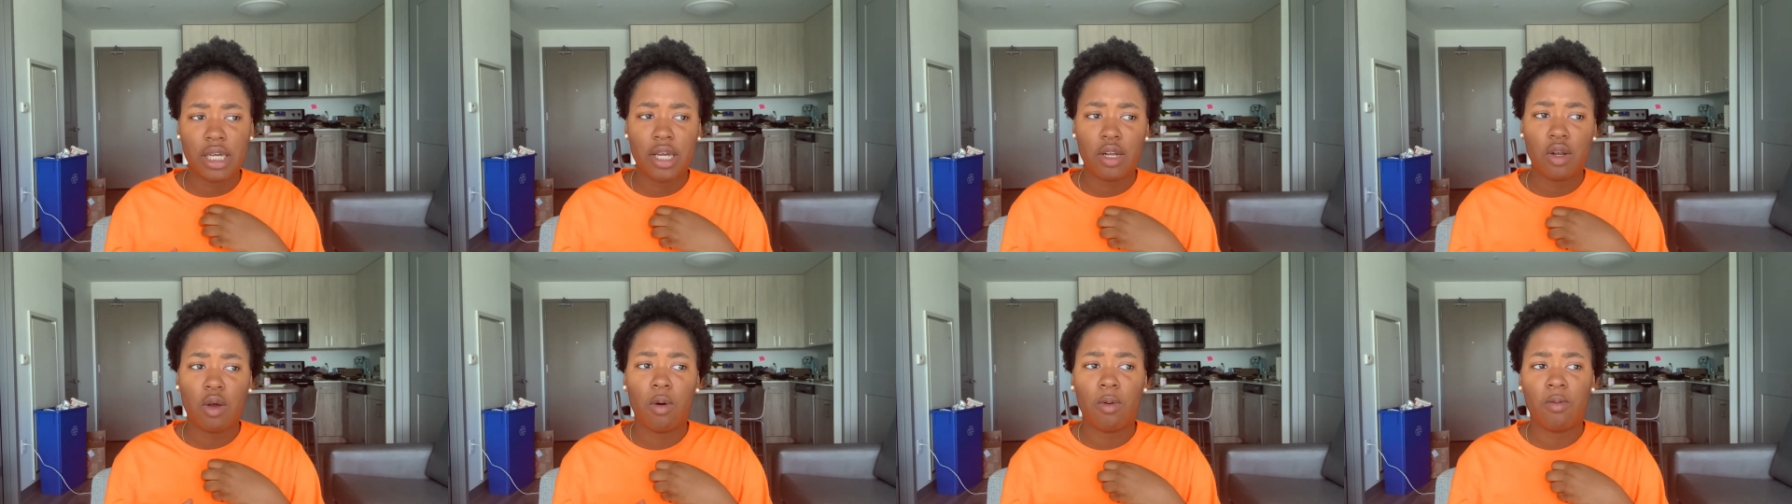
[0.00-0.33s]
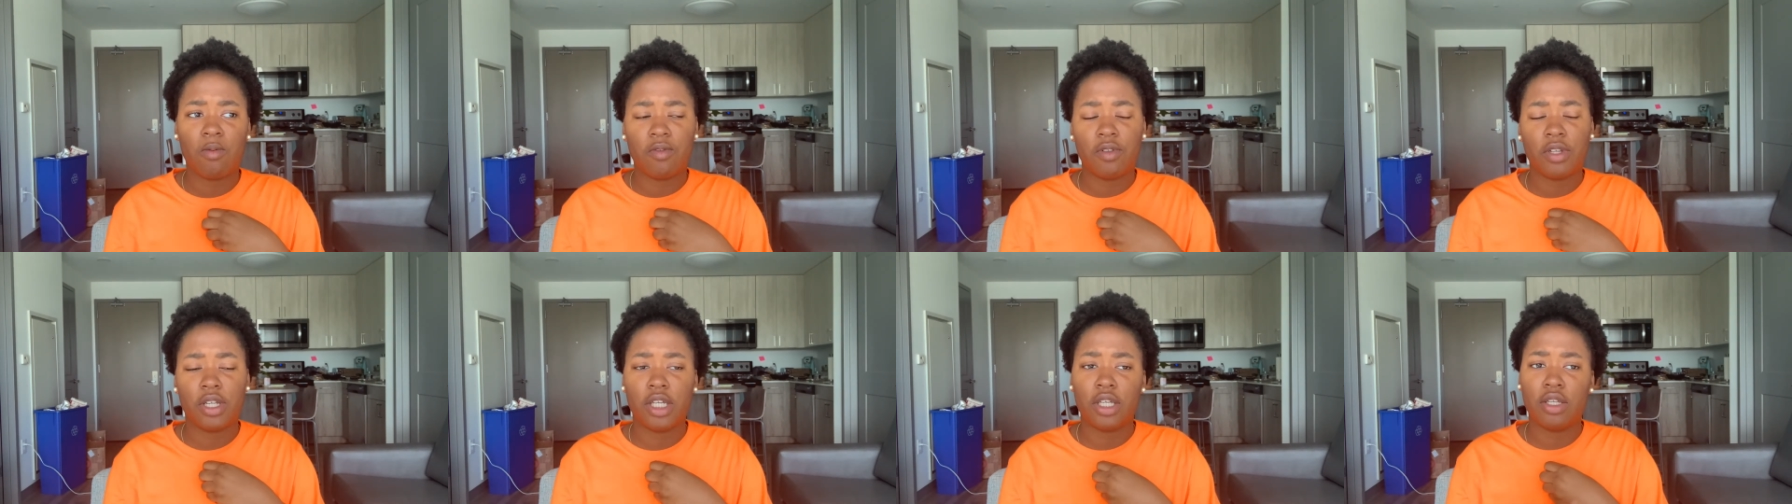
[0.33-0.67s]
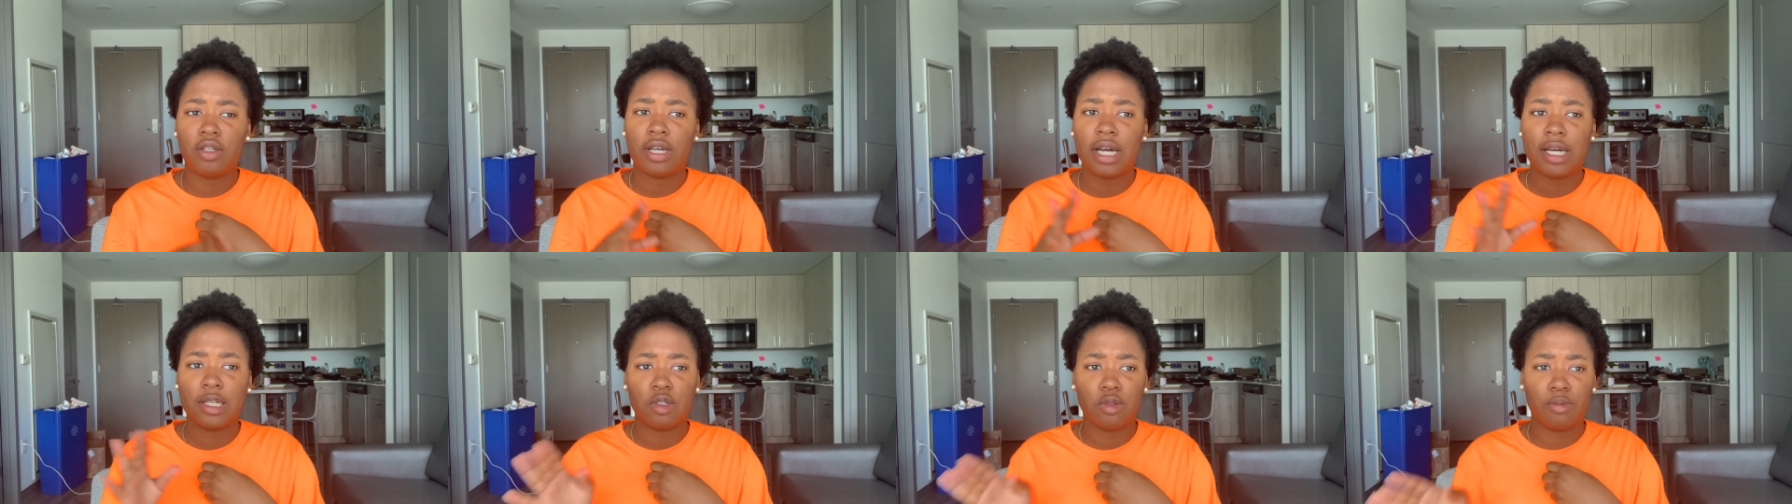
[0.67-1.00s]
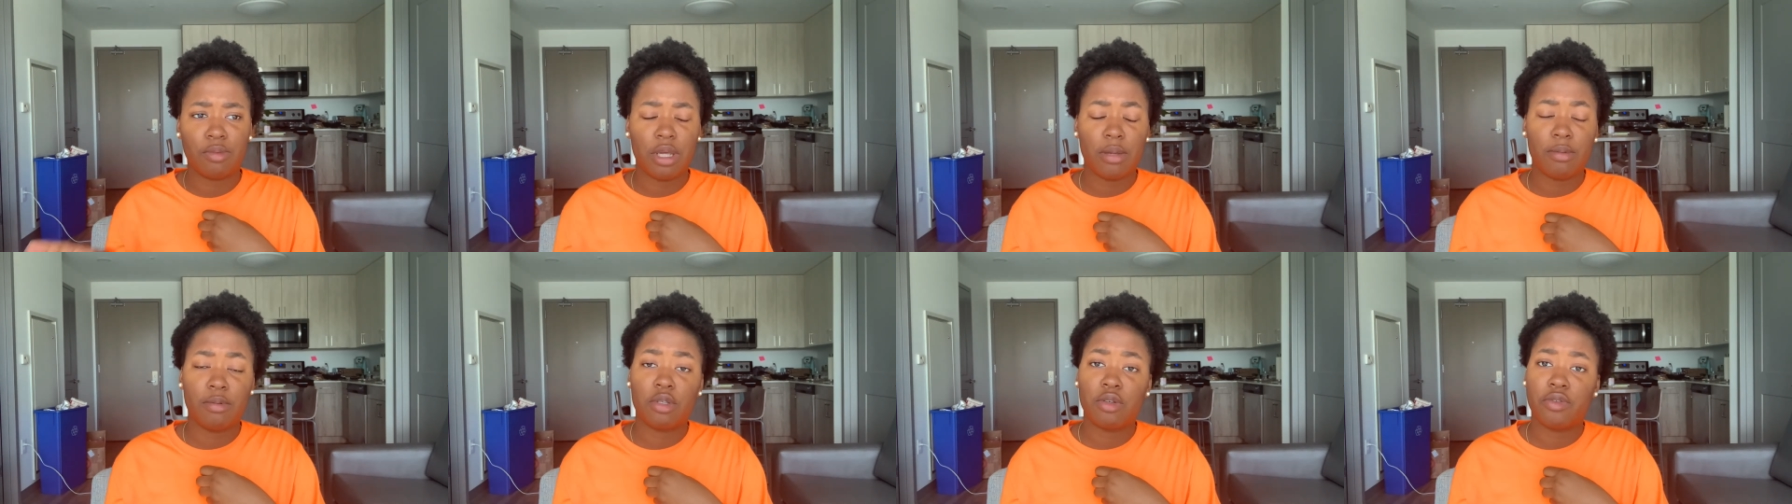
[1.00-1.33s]
and hopefully you guys will
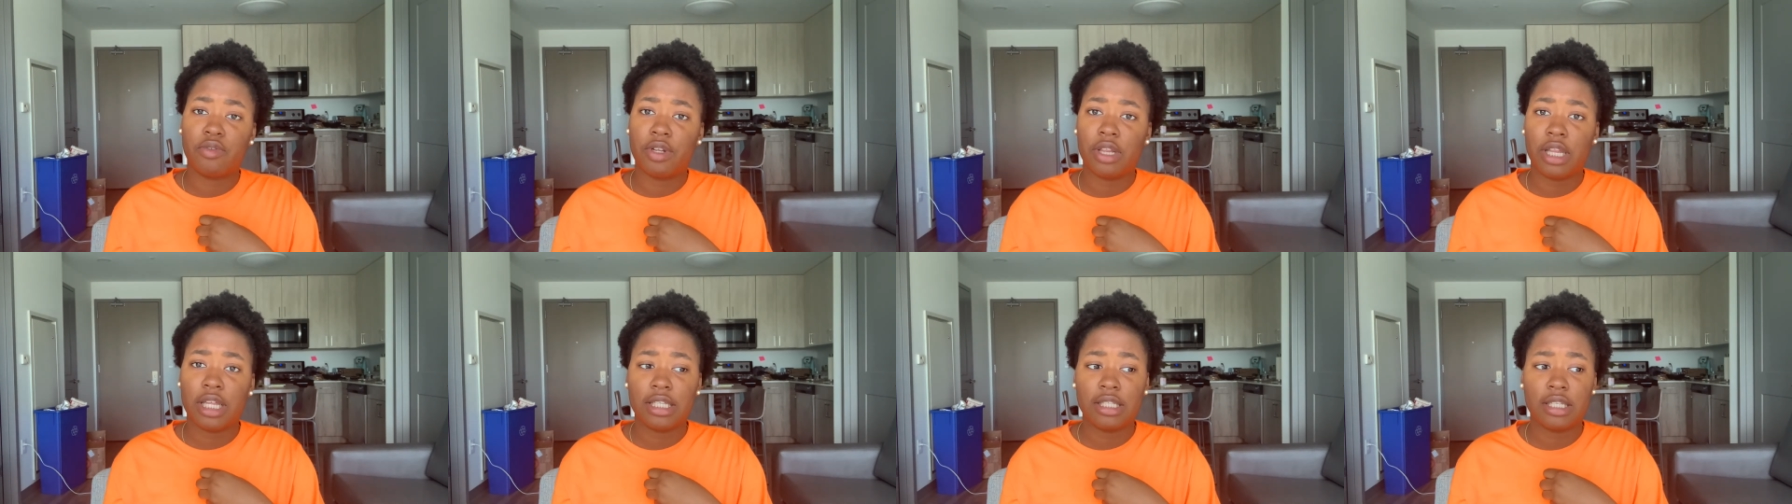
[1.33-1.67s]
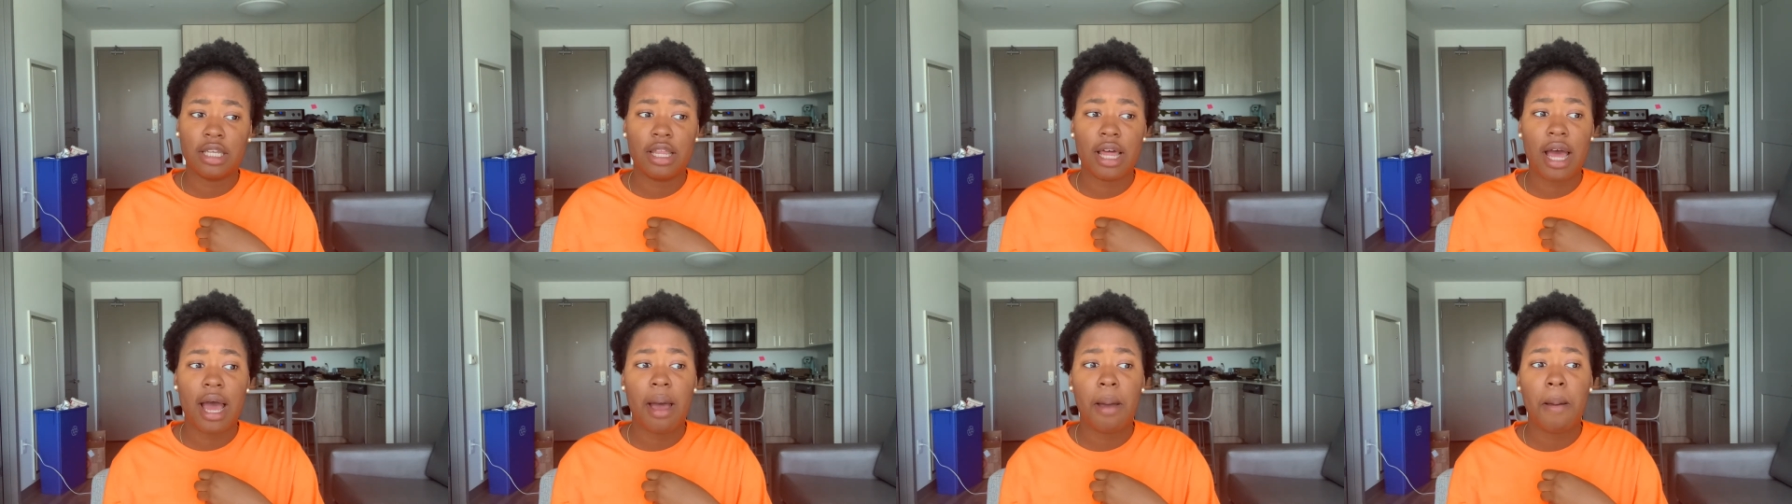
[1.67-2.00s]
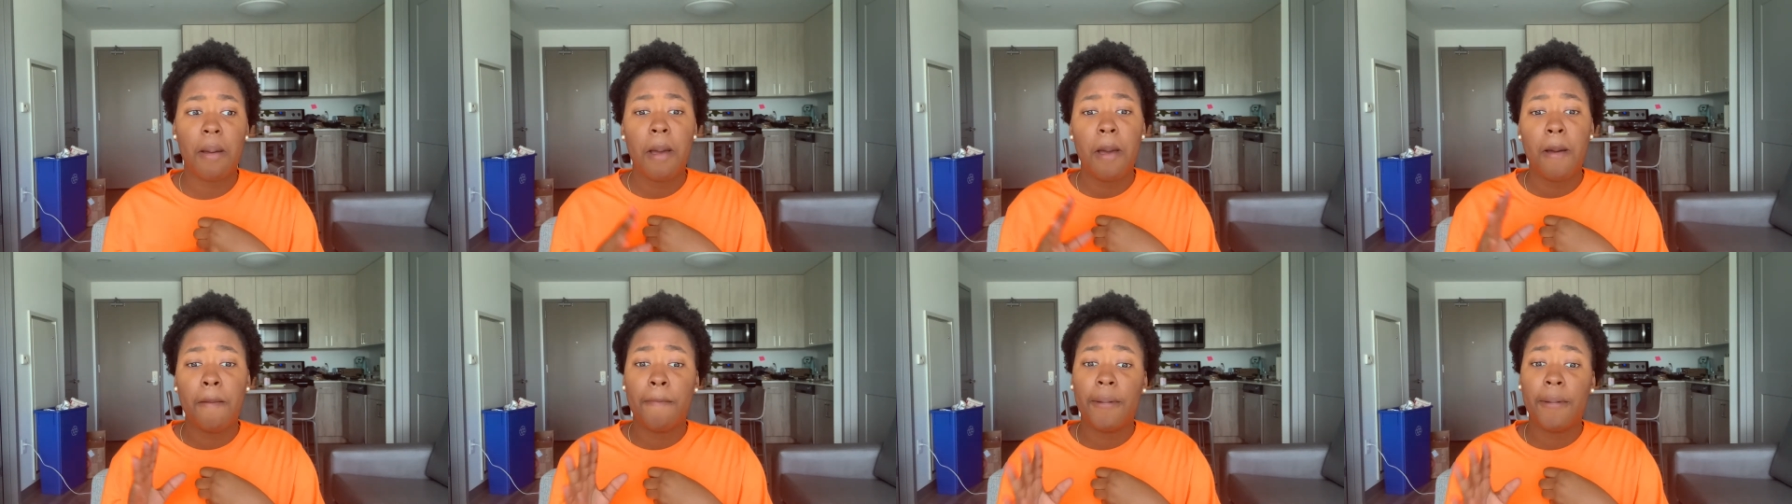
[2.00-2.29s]
be able to relate to that.